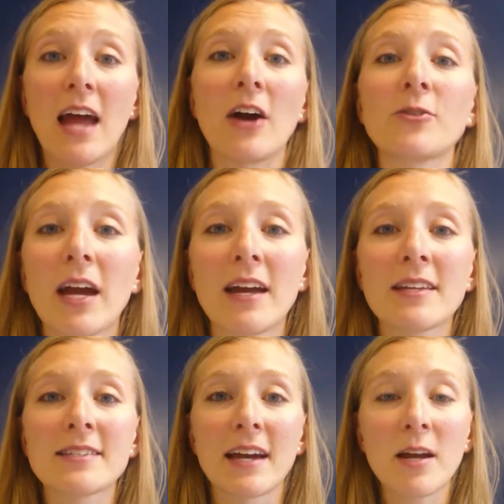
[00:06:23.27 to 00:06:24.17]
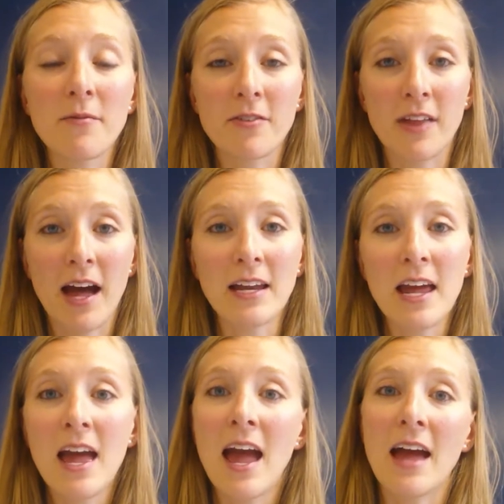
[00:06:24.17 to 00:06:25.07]
on how you can sign up for
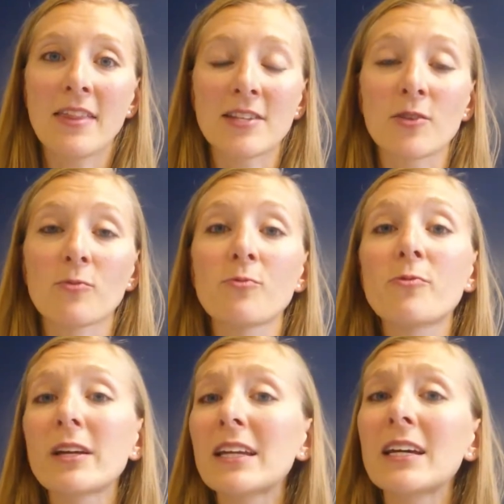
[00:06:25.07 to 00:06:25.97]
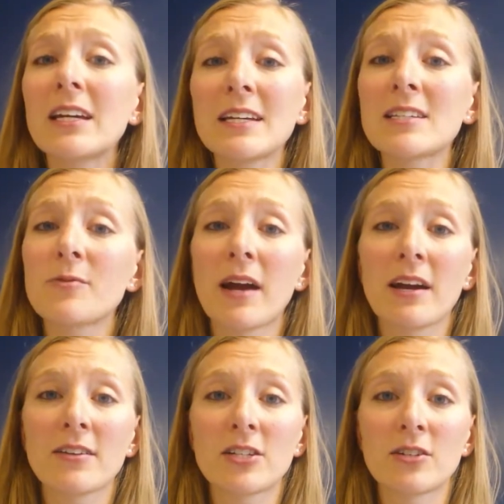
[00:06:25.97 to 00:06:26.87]
that, and that's a really easy
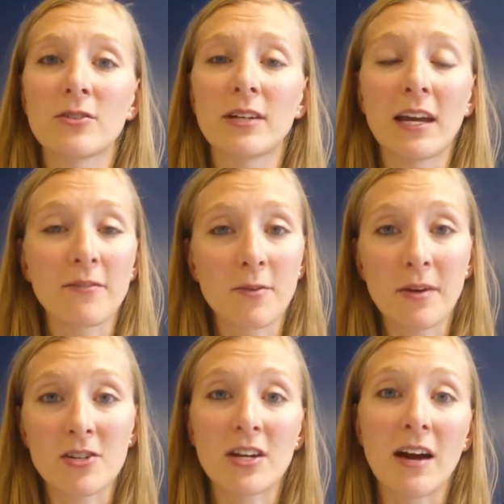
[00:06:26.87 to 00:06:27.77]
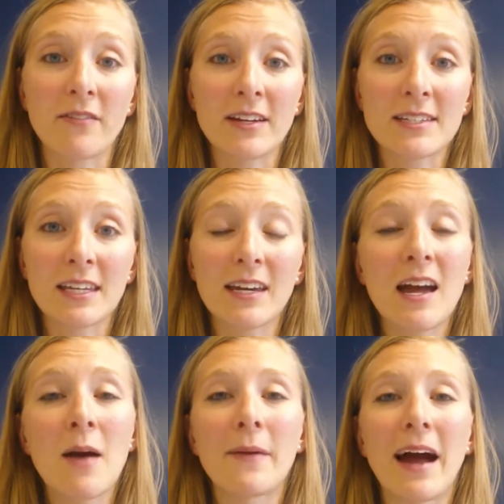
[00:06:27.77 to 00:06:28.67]
way to get information,
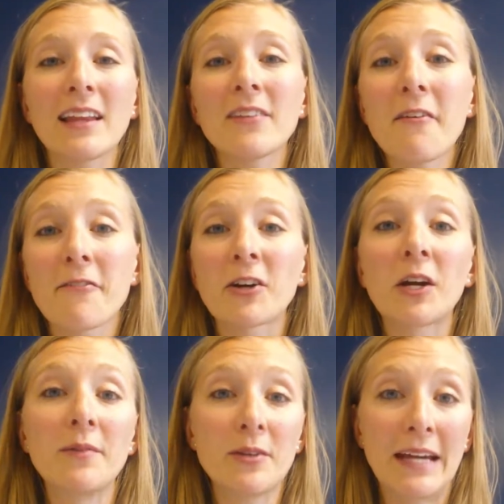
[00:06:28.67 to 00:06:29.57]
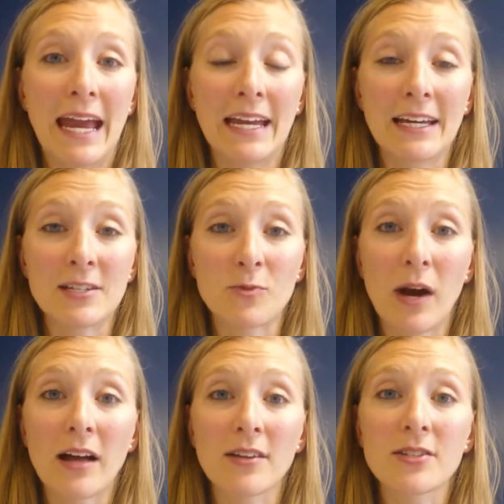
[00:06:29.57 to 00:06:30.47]
obviously, but I love it for communicating as
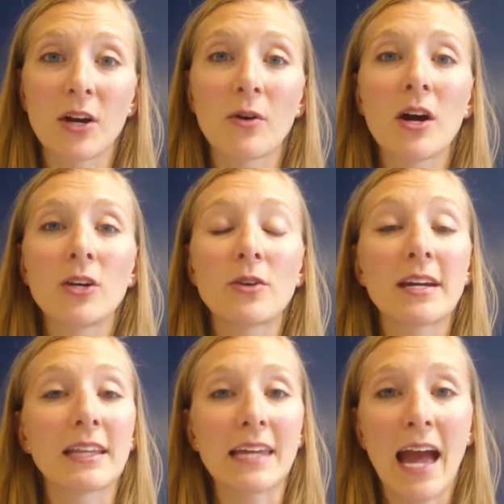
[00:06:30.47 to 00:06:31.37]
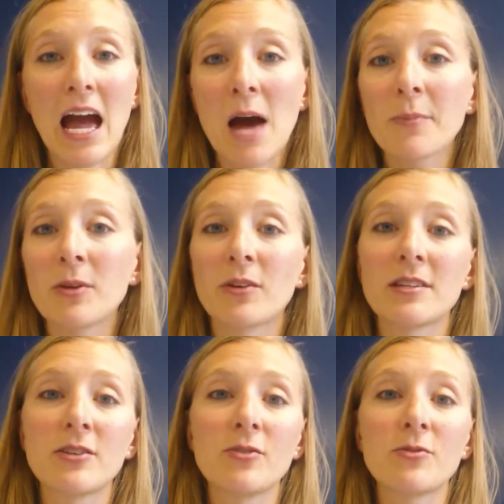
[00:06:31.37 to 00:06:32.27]
well. So you can get the app, you
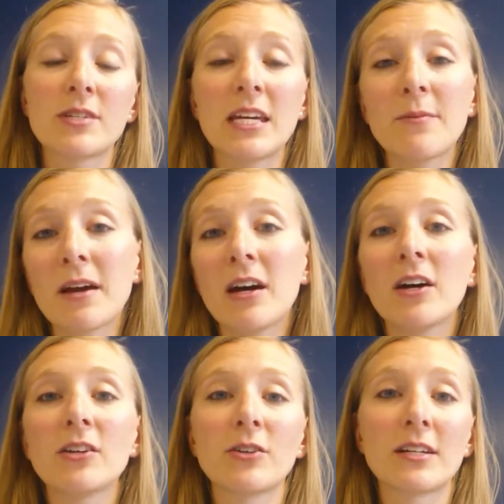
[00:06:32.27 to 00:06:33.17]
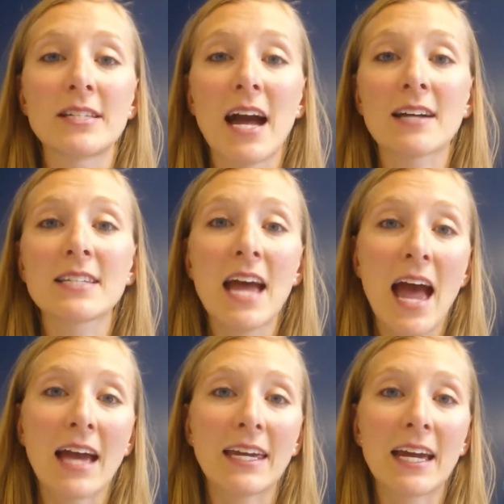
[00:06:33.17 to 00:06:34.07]
can use email, you can text,
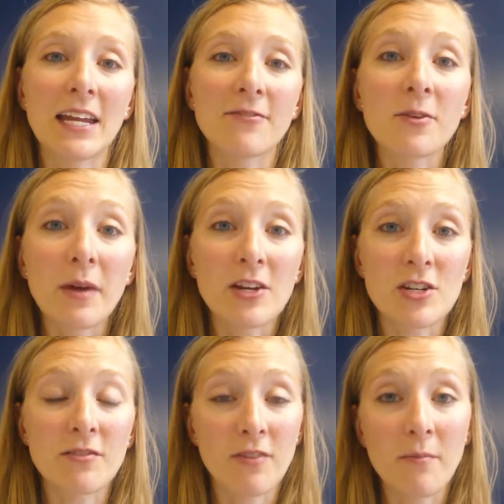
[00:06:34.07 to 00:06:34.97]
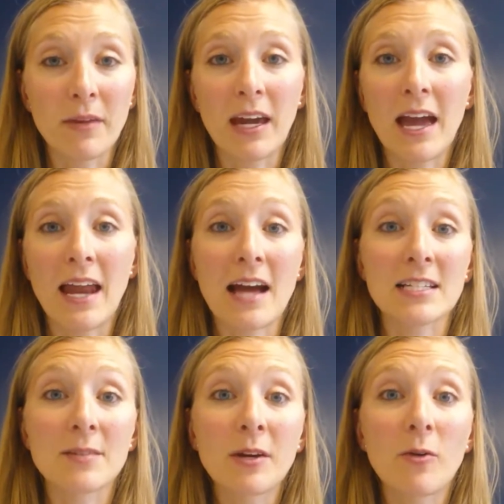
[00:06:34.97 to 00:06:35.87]
and get information from me and
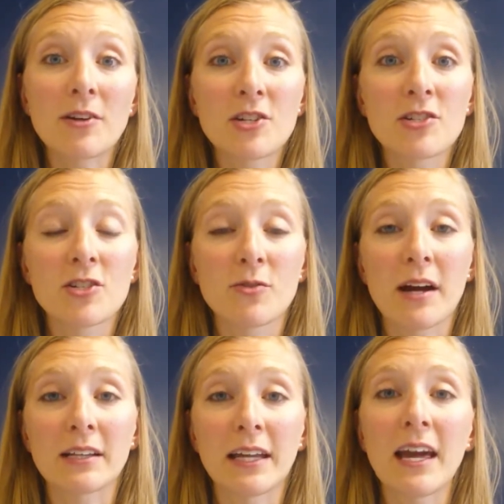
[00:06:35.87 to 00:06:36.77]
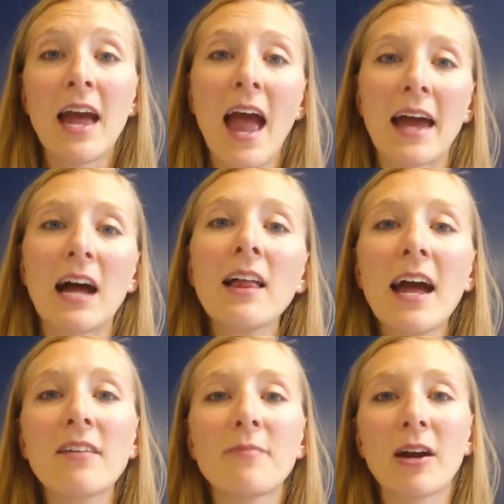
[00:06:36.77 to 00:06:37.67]
ask me questions directly. And I'll
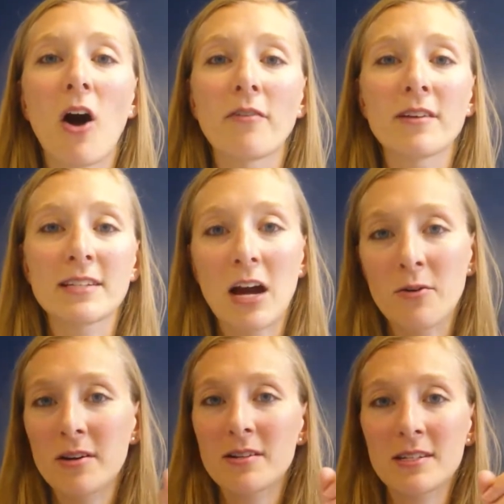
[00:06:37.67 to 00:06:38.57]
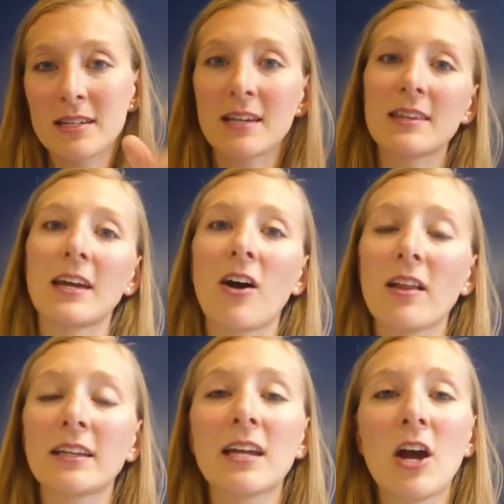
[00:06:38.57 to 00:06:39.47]
have my office hours, they
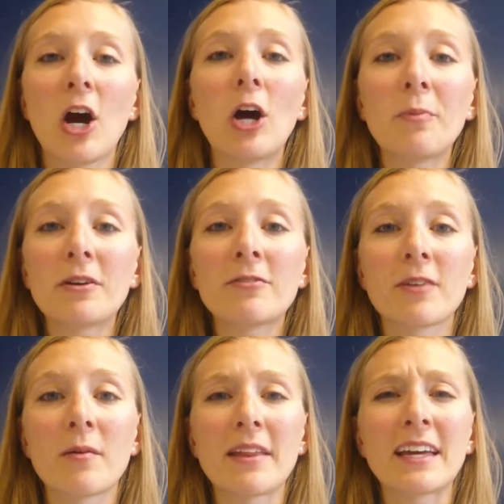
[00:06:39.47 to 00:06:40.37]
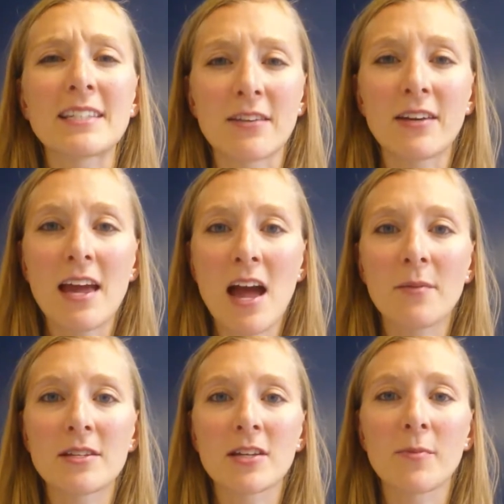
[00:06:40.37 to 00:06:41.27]
call it, open from I think 7
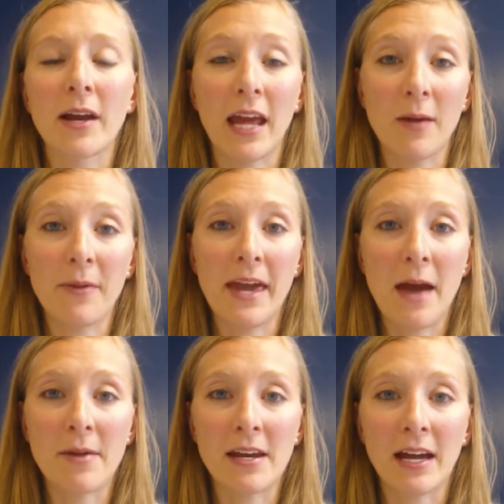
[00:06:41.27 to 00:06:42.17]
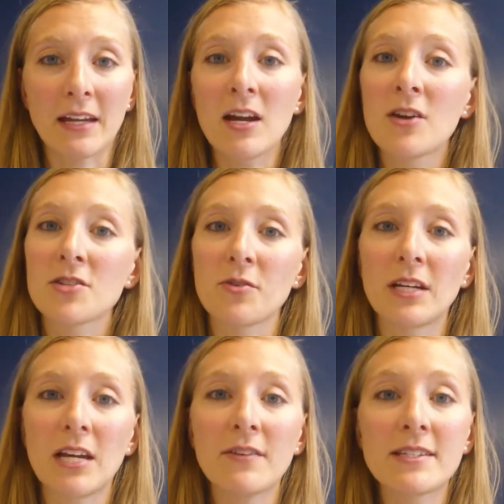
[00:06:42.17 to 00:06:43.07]
a.m. until about 8 p.m. at night. So you
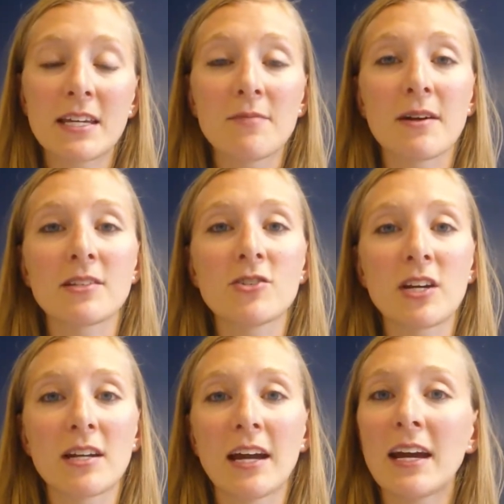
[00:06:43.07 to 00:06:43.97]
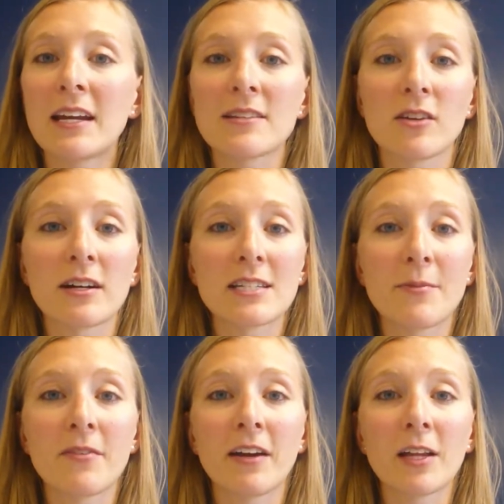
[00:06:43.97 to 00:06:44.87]
can even send a message at night, and as long as
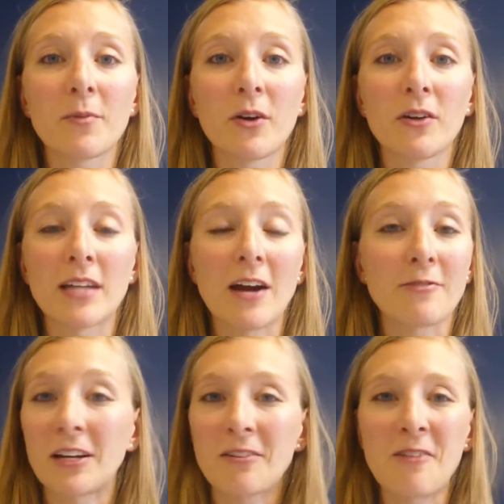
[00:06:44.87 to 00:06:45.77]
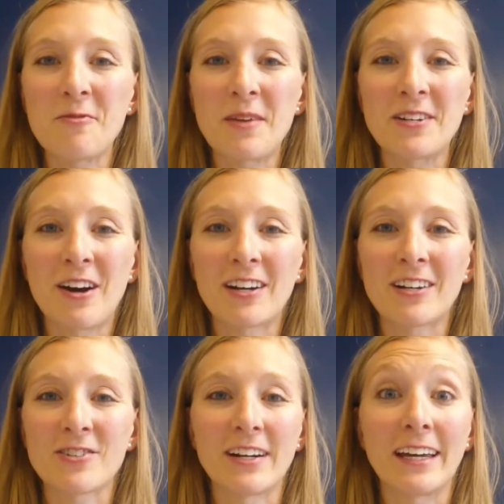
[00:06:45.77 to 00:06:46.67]
I'm available, not running around with my
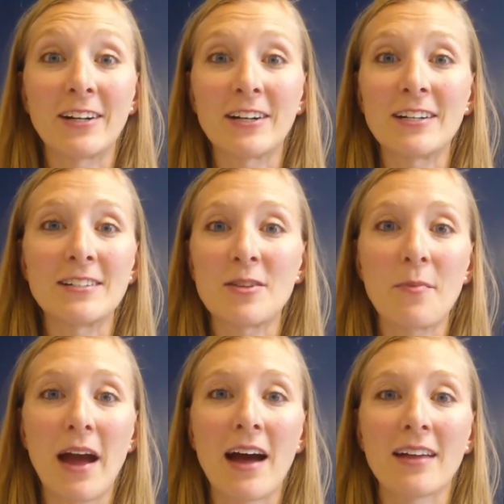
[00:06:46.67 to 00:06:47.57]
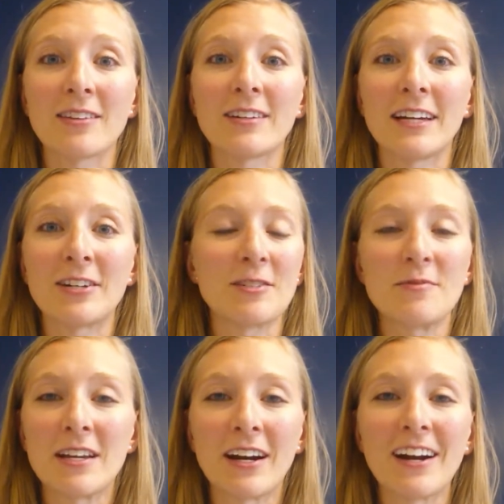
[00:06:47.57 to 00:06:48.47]
daughter trying to get her into the bath or get her
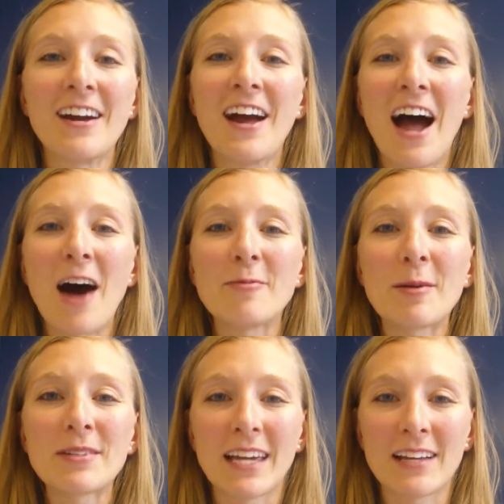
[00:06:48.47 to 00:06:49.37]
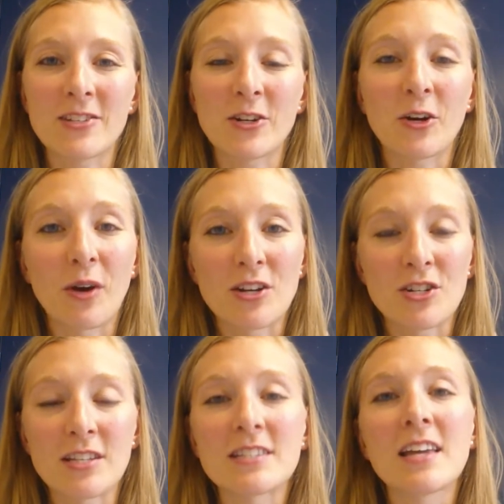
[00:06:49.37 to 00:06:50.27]
some dinner, I'll be able to answer your
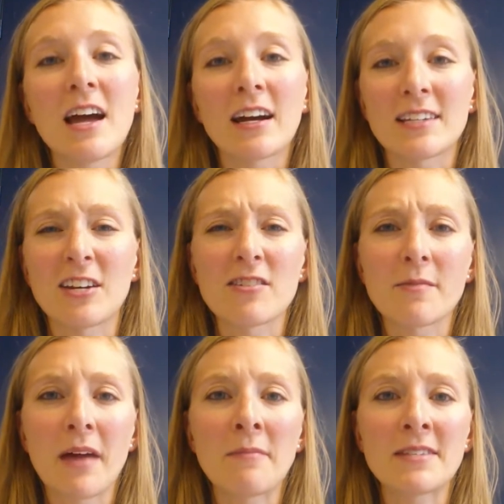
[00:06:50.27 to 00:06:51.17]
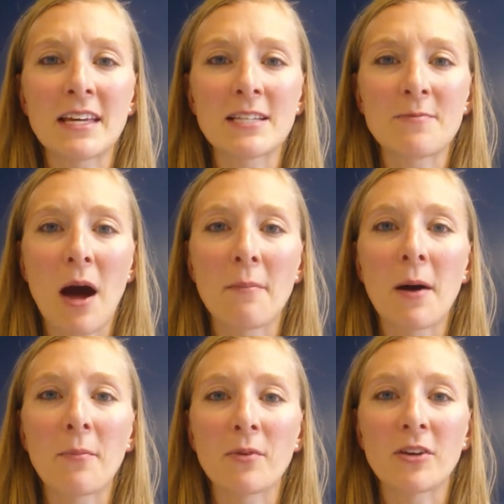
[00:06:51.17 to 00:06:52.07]
questions, because I know sometimes things pop
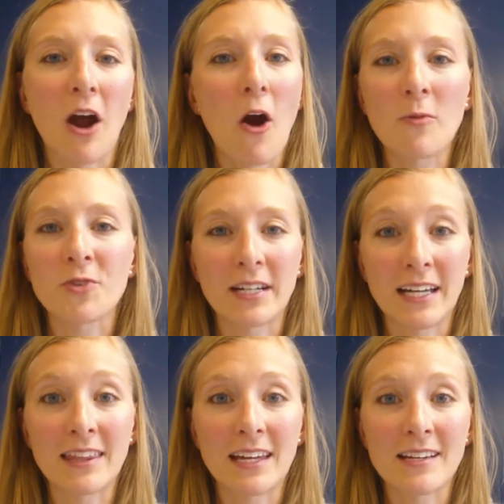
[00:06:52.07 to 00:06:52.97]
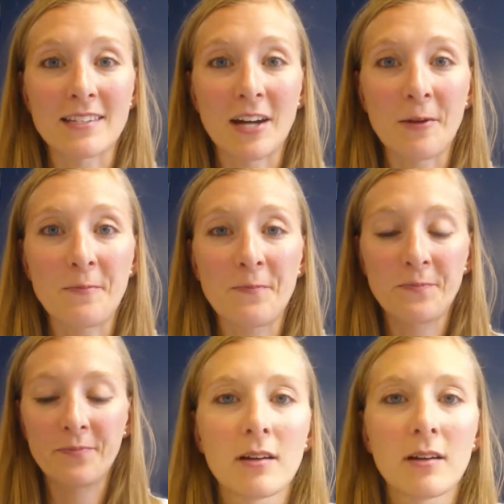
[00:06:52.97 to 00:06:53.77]
up when you're at home trying to get things done.